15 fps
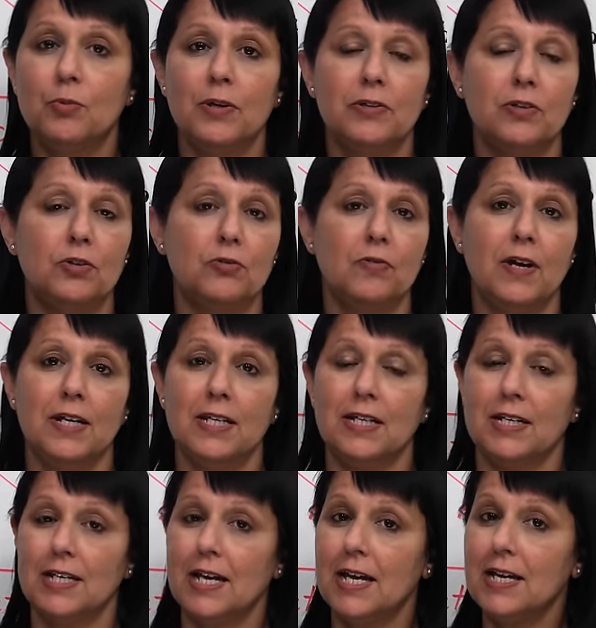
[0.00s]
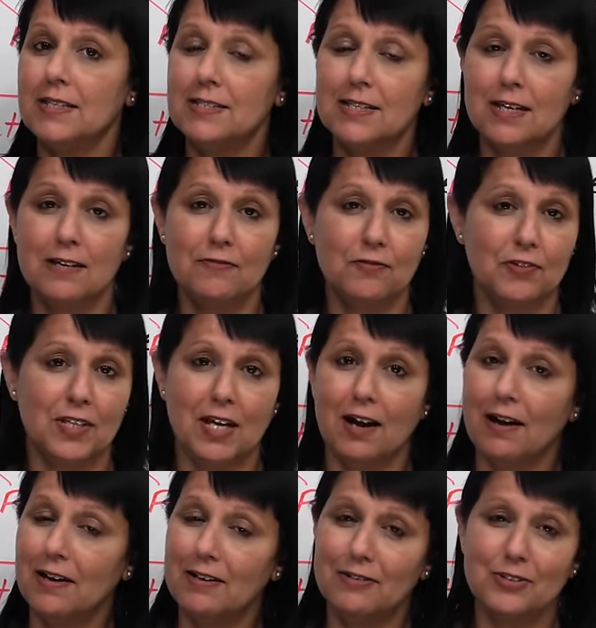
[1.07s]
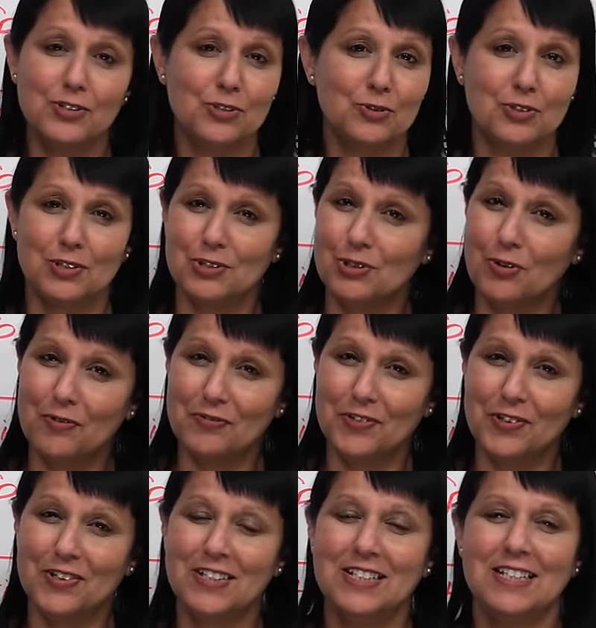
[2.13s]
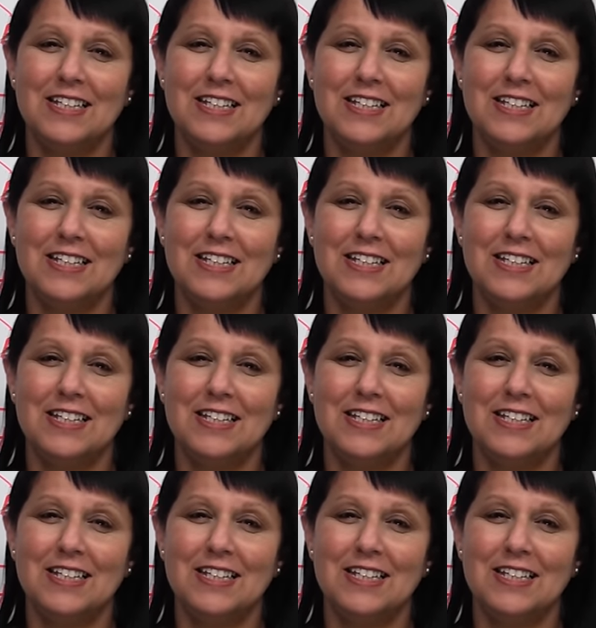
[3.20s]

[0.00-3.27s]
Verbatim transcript: whether you're writing an essay for the IELTS or the TOEFL.